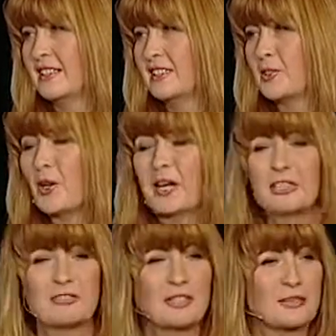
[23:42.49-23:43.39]
So
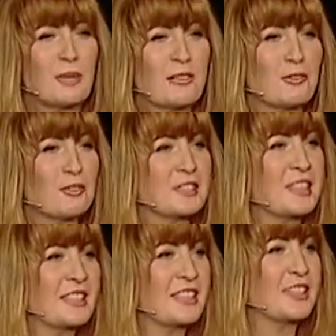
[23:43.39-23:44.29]
it was my first
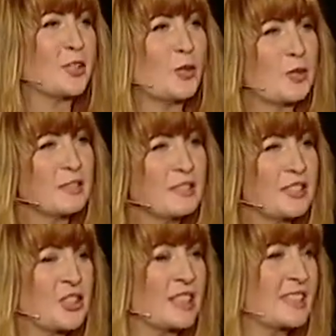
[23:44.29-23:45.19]
year in the Lord,
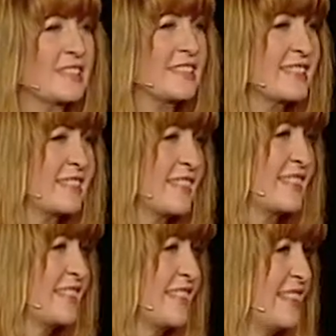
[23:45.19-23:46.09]
Jesus,
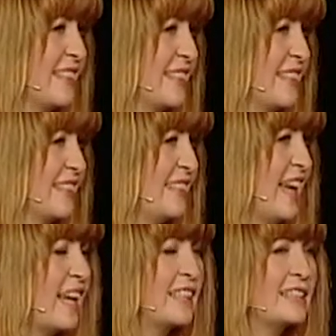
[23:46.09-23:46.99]

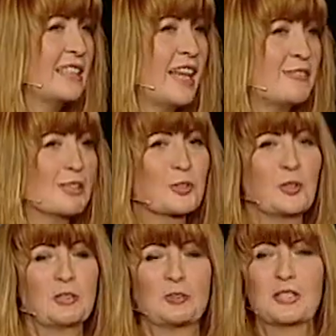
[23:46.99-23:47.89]
and I was
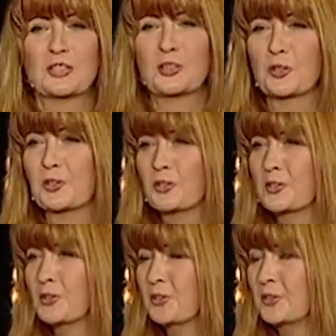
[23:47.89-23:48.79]
going to this church,